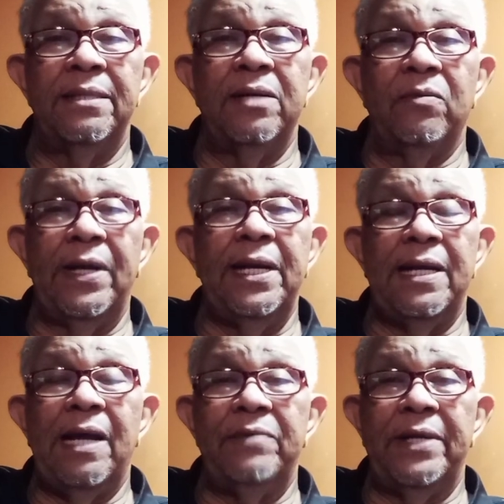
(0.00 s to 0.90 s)
than the way
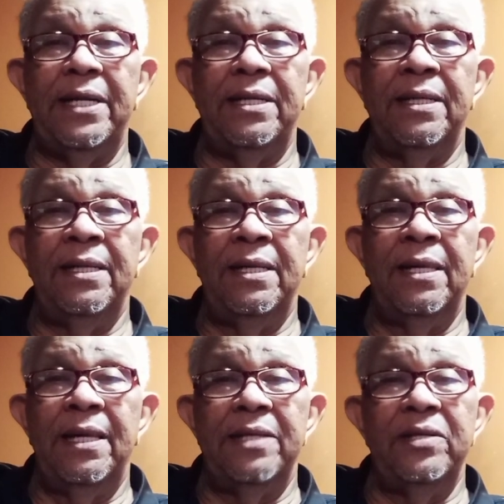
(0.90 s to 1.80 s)
that I've done it,
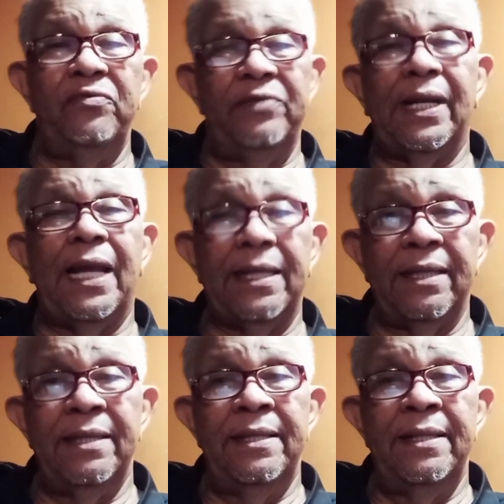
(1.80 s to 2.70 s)
and you feel like,